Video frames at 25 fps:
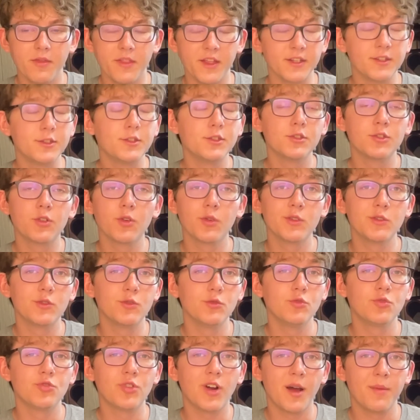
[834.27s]
This is going
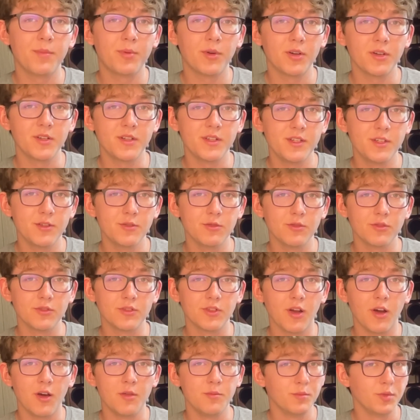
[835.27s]
to drop our
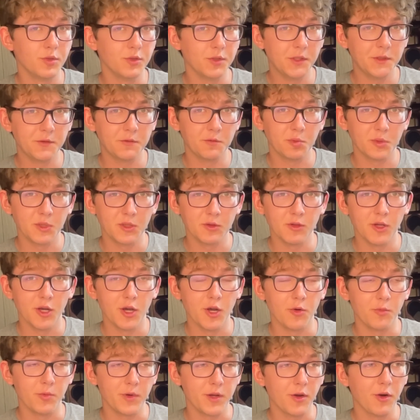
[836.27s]
yields unbelievably
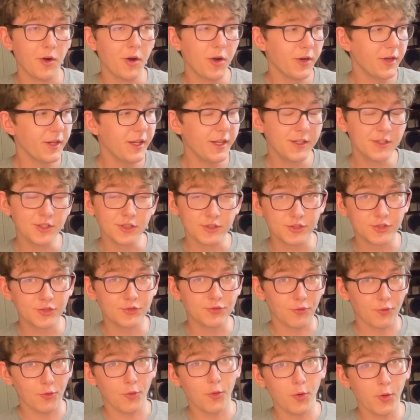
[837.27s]
low. We already
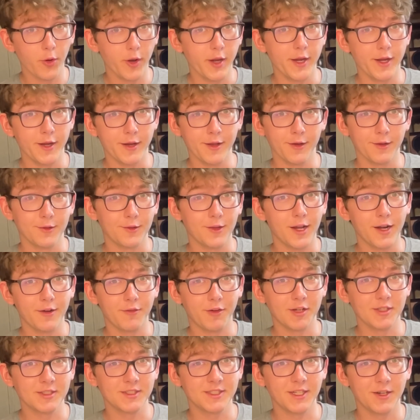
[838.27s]
destroyed a lot
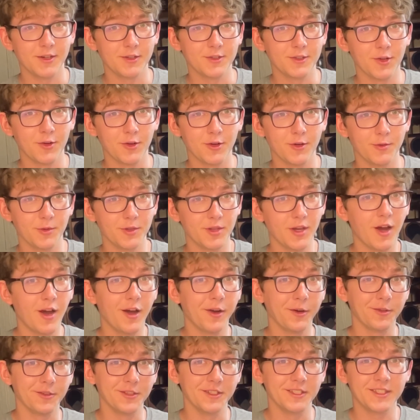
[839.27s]
of our serotonin with
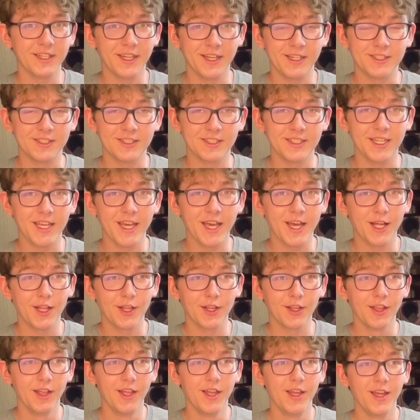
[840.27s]
aqueous
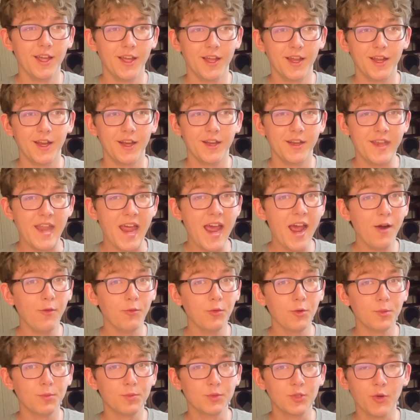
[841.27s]
HCl. Now
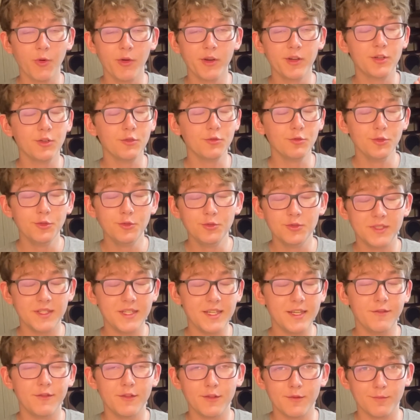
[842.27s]
we're going to lose
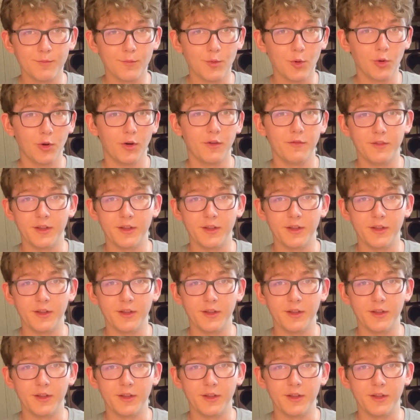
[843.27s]
even more of